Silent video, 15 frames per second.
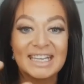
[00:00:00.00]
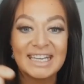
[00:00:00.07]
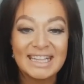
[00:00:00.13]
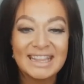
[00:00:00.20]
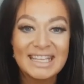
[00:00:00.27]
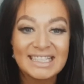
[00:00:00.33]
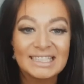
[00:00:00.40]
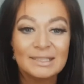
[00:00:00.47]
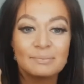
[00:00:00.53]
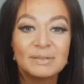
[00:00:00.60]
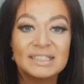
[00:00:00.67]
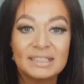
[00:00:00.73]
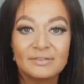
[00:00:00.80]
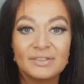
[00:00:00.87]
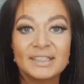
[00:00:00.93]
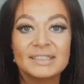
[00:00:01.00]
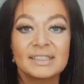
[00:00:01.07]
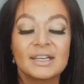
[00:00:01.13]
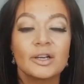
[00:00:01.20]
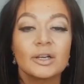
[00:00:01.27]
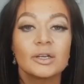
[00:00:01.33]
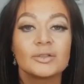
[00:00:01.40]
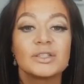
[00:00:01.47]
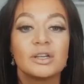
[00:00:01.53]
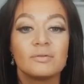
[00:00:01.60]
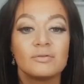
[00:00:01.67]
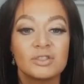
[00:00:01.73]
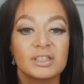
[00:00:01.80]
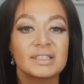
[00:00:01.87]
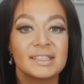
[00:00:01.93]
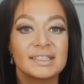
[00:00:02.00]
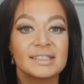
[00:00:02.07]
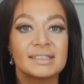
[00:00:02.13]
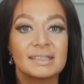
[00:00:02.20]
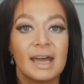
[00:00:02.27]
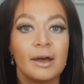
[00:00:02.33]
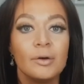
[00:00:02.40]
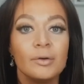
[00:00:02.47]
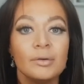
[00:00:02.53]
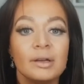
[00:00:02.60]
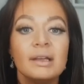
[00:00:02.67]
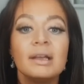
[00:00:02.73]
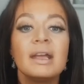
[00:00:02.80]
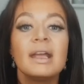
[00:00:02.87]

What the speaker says: in these specific scenarios that you've just listed out.